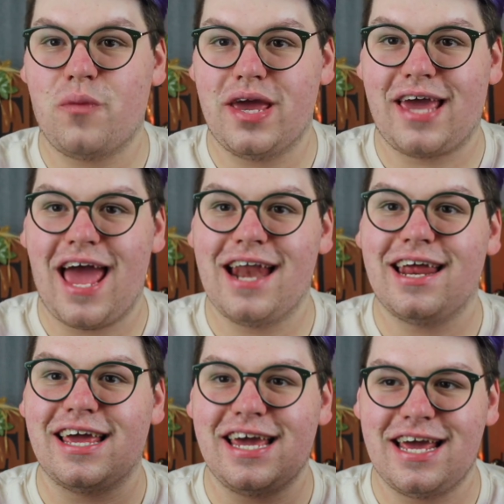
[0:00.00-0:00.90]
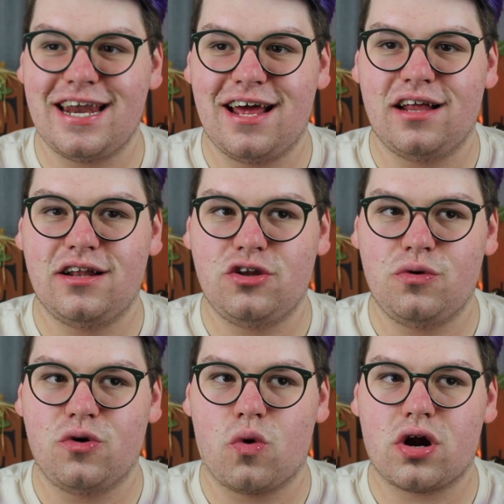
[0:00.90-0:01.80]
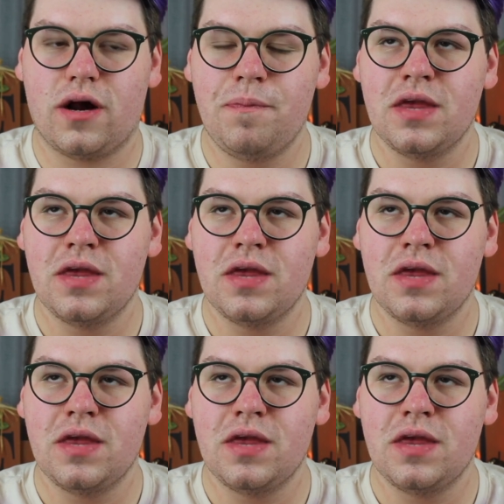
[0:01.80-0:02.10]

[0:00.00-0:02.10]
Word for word: weekend in New York,